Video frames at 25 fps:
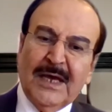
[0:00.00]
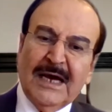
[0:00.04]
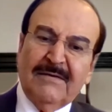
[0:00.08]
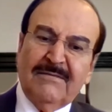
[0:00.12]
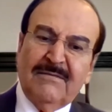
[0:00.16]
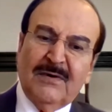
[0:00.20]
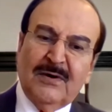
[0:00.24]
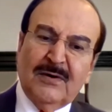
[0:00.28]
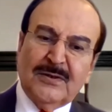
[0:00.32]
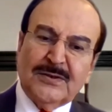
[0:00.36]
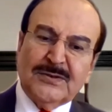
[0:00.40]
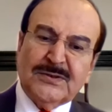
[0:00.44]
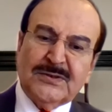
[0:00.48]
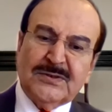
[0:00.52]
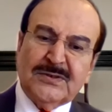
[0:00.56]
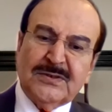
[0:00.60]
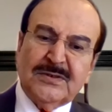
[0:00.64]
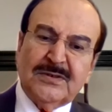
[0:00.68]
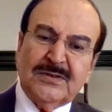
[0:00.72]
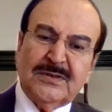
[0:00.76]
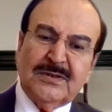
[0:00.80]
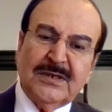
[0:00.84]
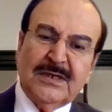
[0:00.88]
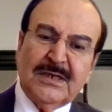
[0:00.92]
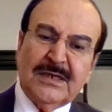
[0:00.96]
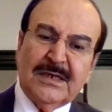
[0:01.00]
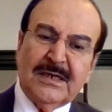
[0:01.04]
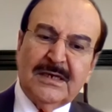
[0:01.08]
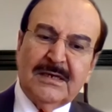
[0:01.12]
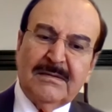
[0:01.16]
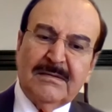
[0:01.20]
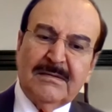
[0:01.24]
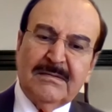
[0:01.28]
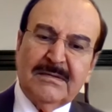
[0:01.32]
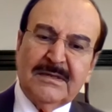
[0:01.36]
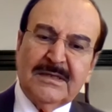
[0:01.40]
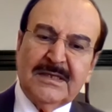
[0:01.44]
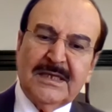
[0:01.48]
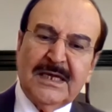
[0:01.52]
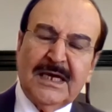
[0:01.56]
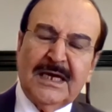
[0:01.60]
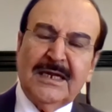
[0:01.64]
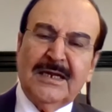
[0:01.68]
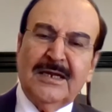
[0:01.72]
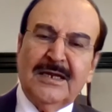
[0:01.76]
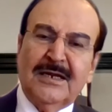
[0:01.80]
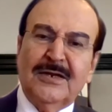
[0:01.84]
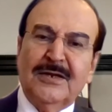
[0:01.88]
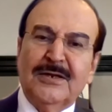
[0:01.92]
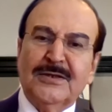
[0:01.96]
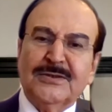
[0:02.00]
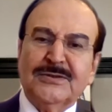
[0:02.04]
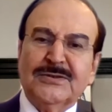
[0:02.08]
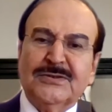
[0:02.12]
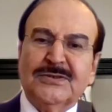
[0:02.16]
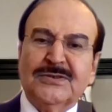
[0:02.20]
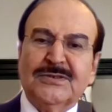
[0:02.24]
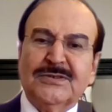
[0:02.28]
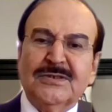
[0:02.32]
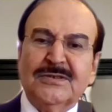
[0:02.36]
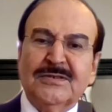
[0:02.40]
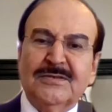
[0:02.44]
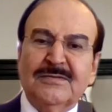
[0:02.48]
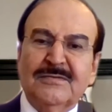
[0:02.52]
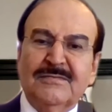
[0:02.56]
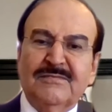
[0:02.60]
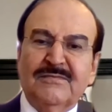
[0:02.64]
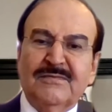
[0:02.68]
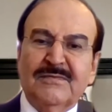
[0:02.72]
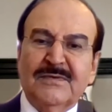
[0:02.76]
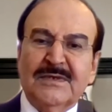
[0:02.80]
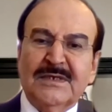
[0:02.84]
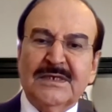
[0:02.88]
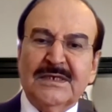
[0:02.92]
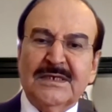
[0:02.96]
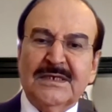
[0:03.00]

We have also done lots of